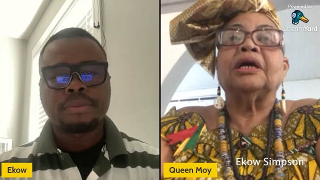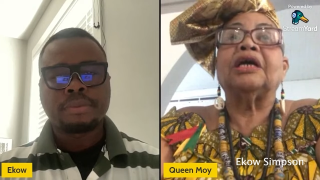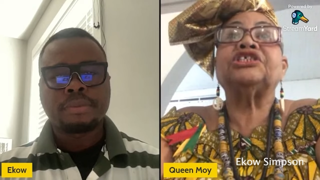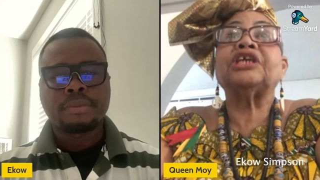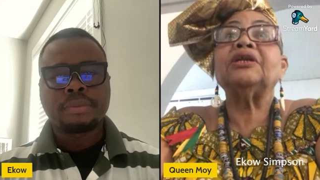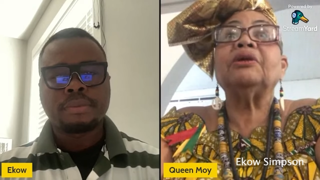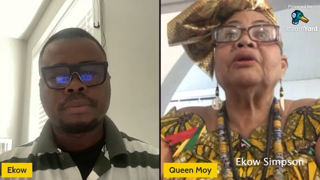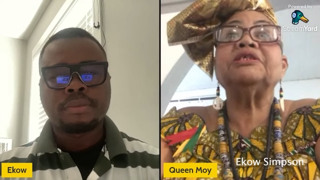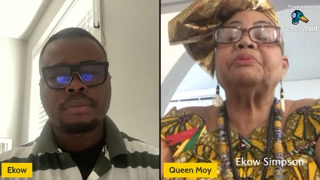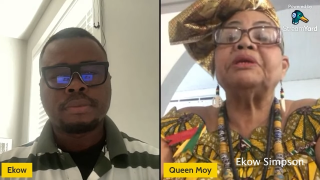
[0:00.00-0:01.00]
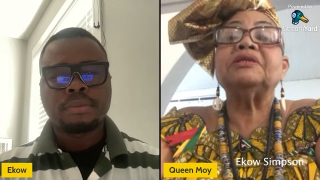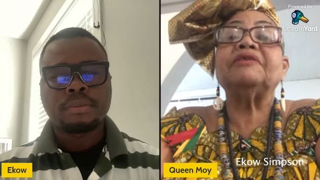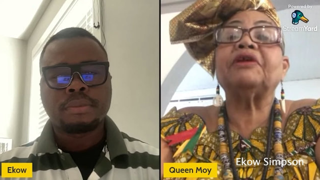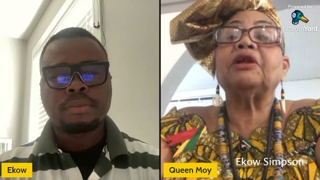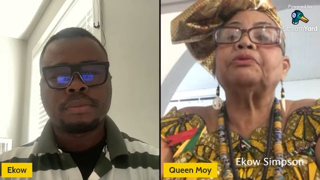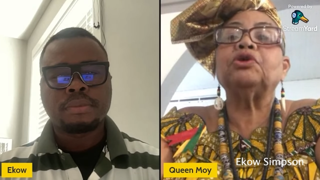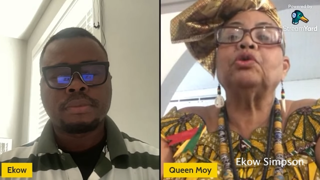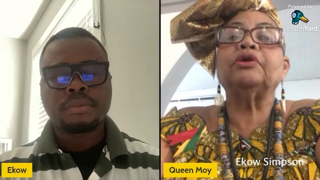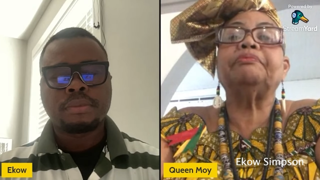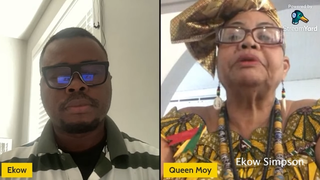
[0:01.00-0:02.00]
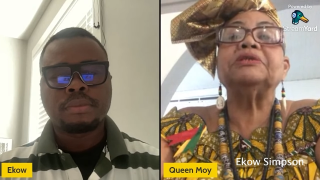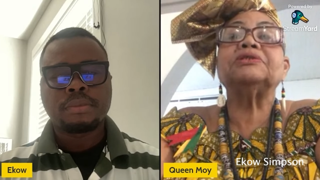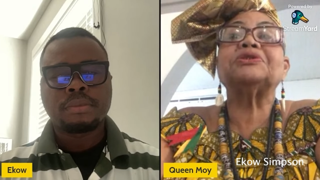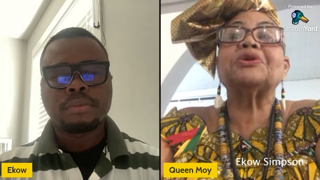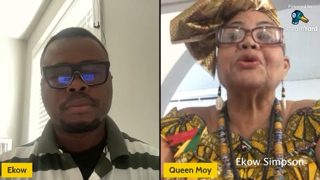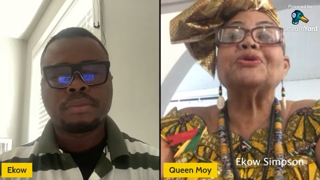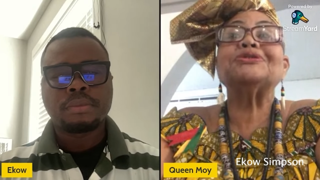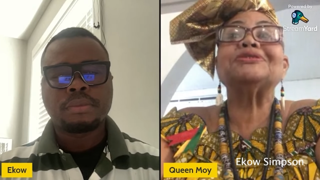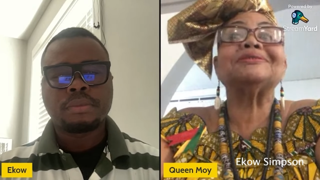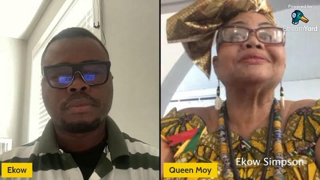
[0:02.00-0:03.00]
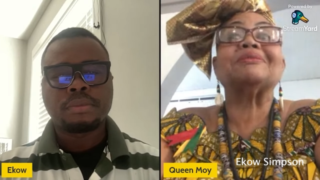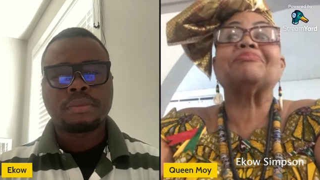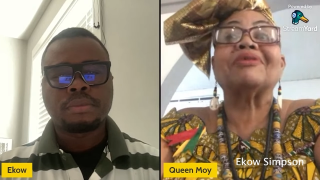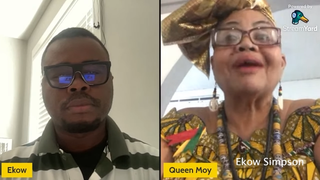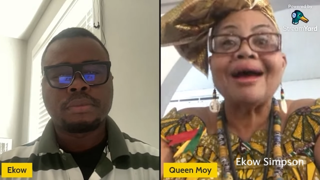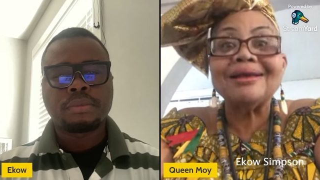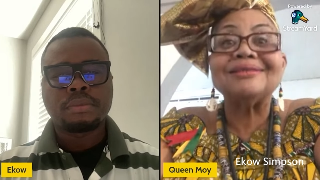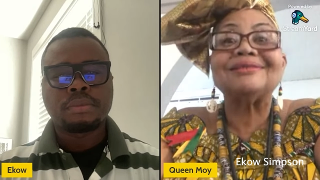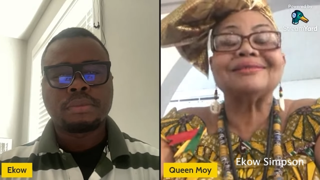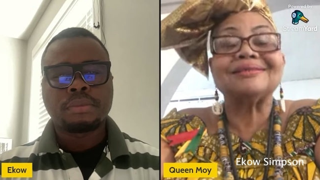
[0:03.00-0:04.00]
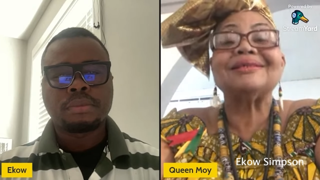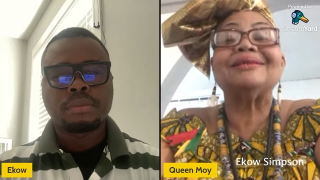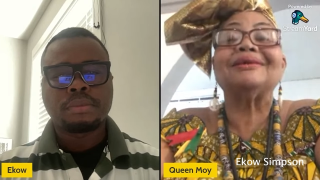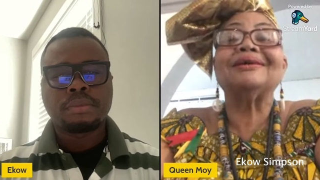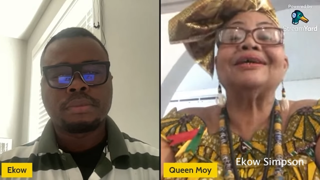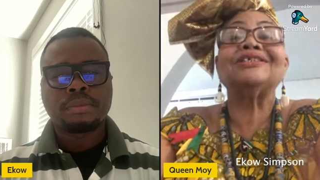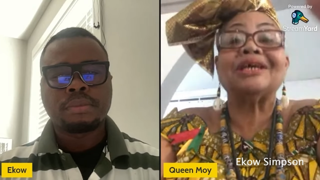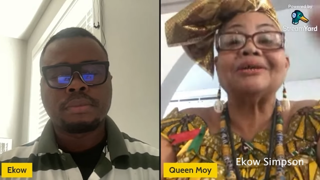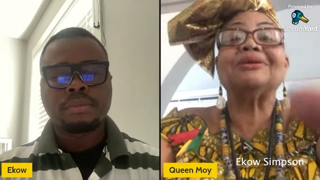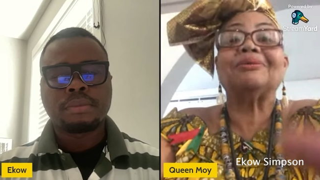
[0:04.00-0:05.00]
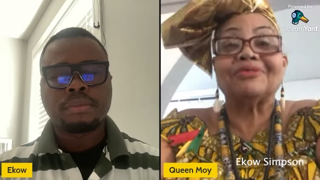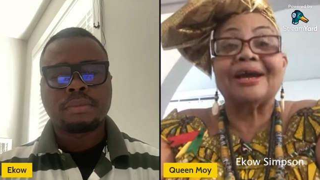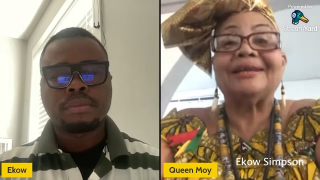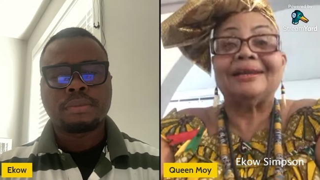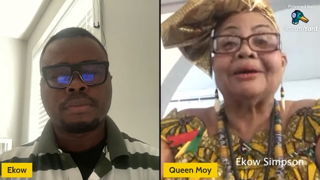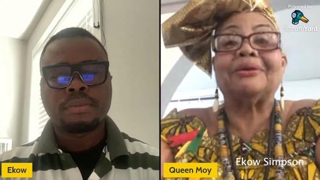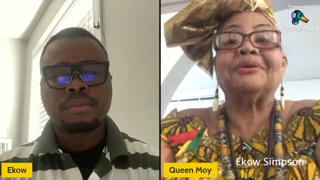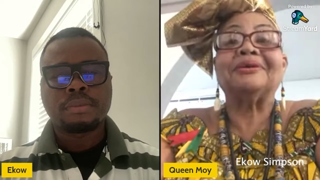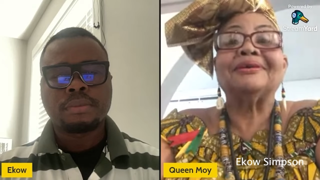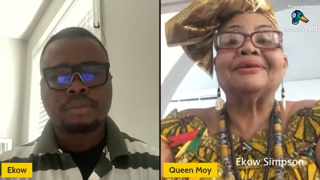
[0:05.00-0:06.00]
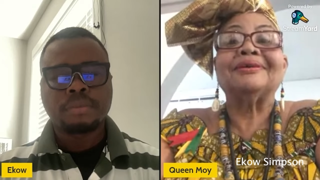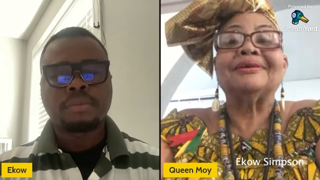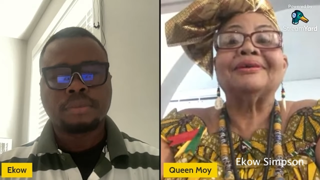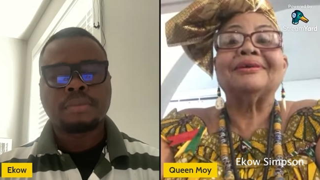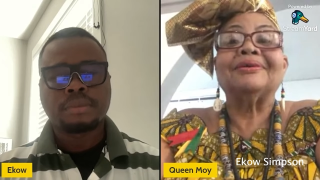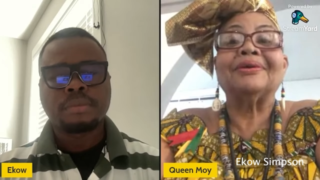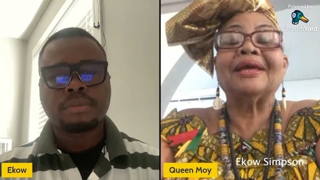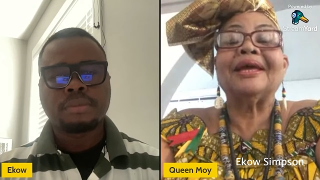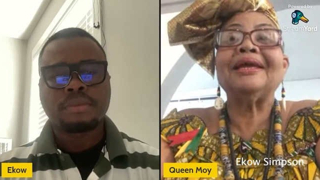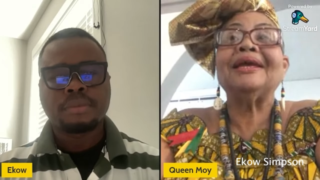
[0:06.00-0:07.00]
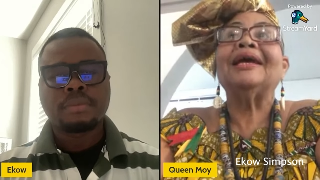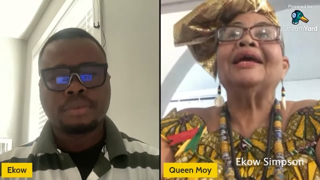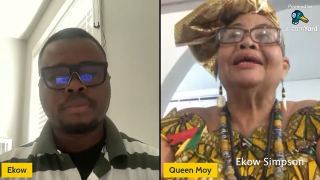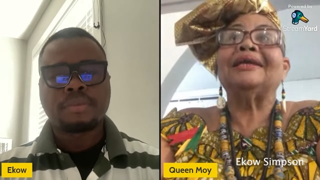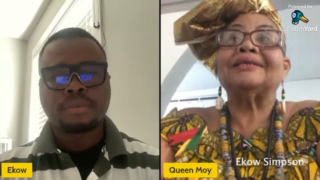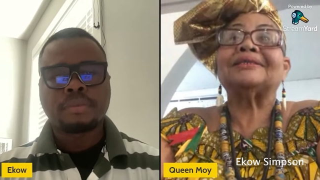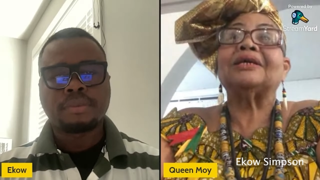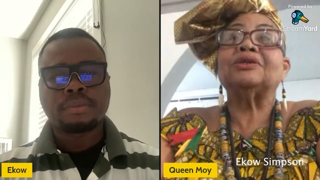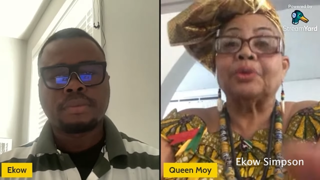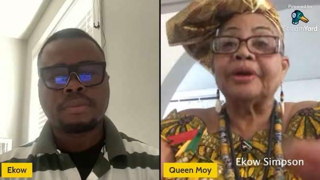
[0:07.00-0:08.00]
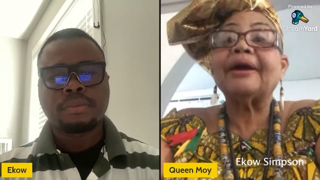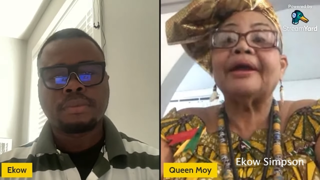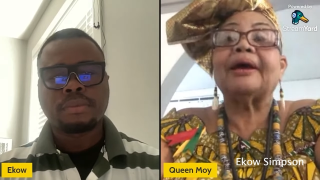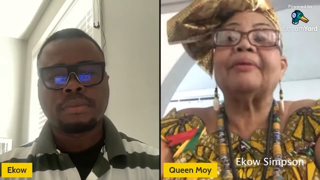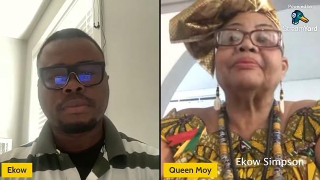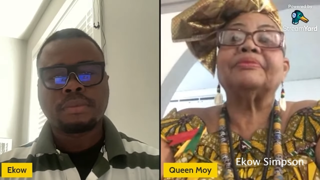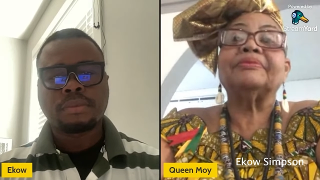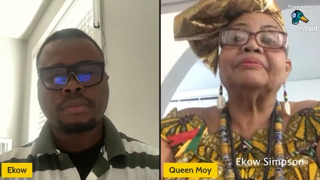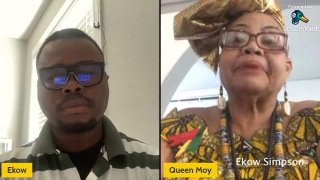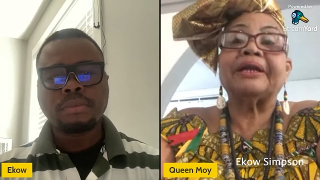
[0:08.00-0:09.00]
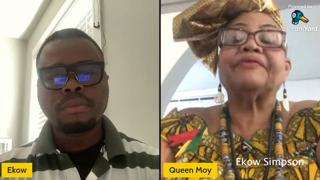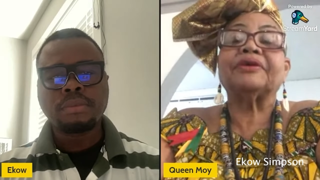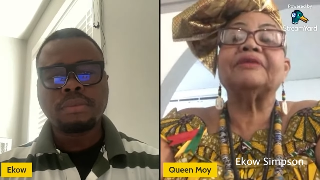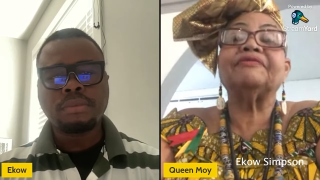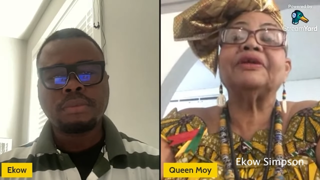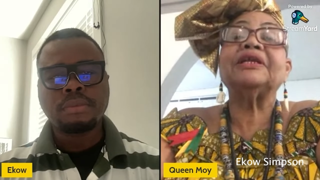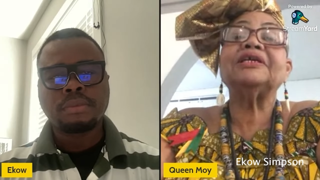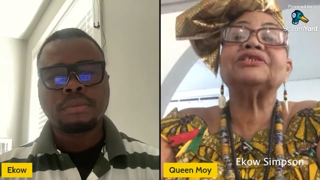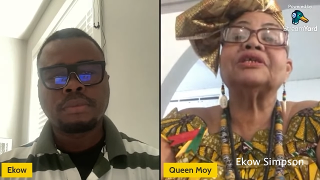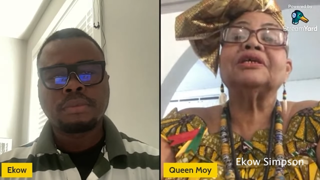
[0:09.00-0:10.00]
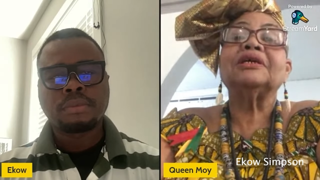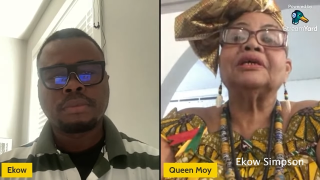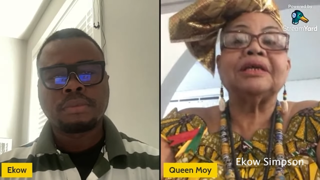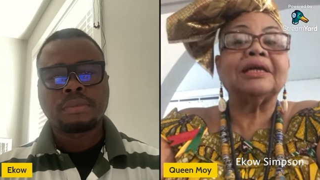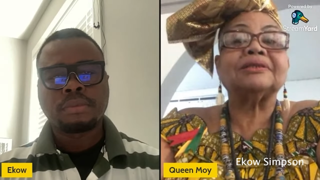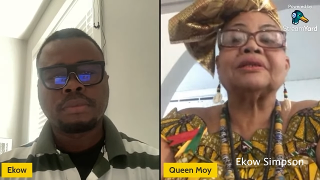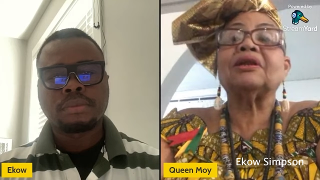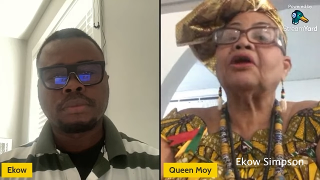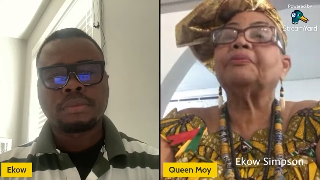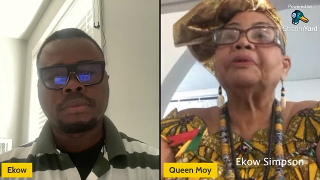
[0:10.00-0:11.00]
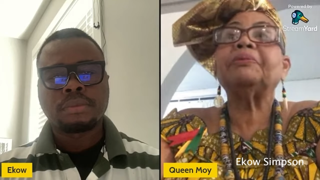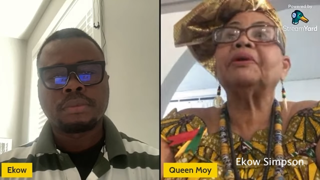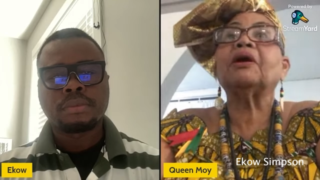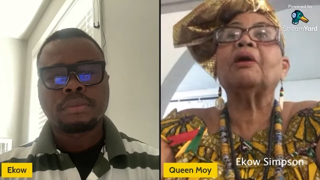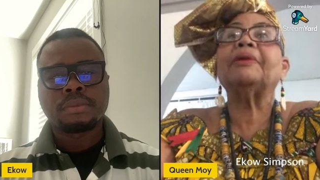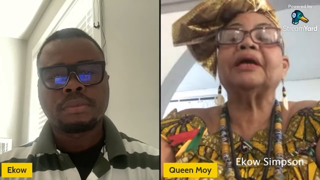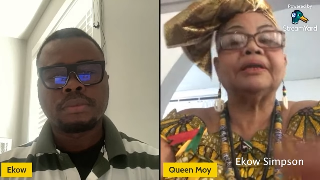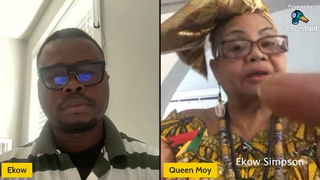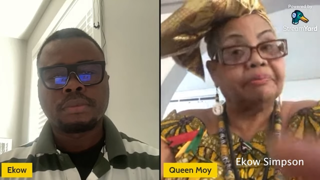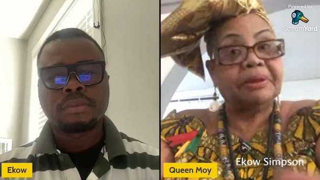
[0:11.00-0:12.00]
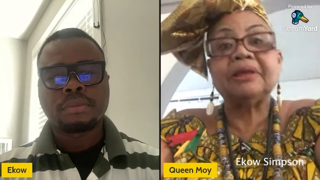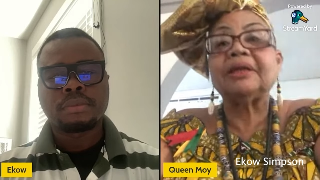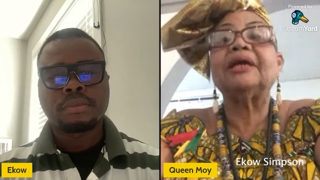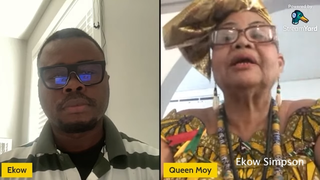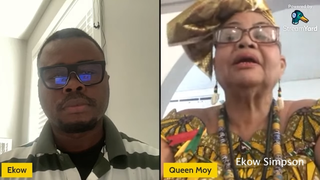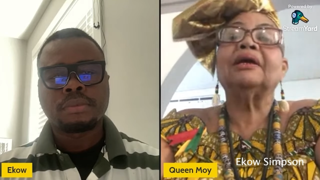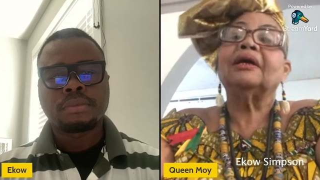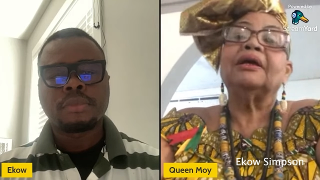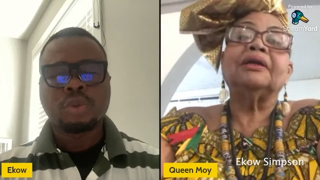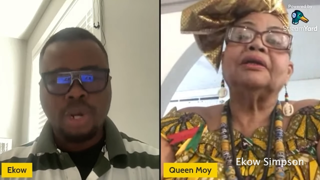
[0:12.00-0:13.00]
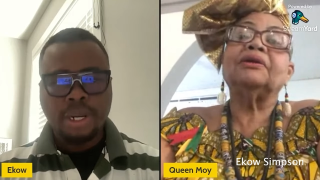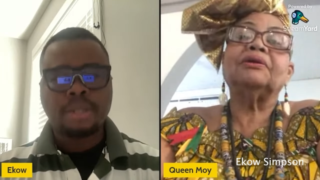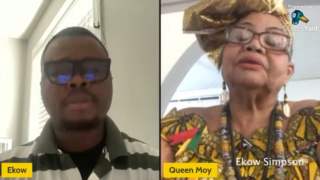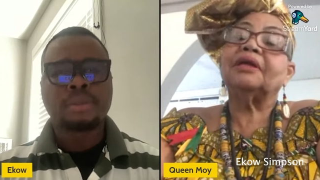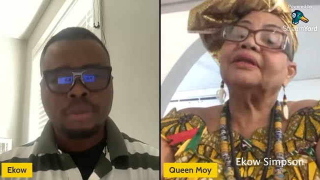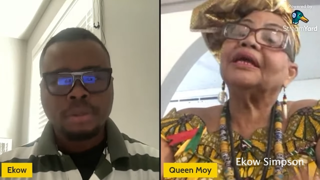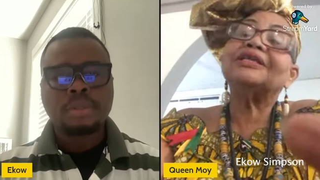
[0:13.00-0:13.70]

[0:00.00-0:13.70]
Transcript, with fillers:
Speaker 1: Agendum is being developed. You would be so surprised to see Agendum right now. Mm-hmm. Okay? Mm-hmm. Yes. And where I am, Pan African Village, yes, a lot of people are coming and they're building. Right. You know, nothing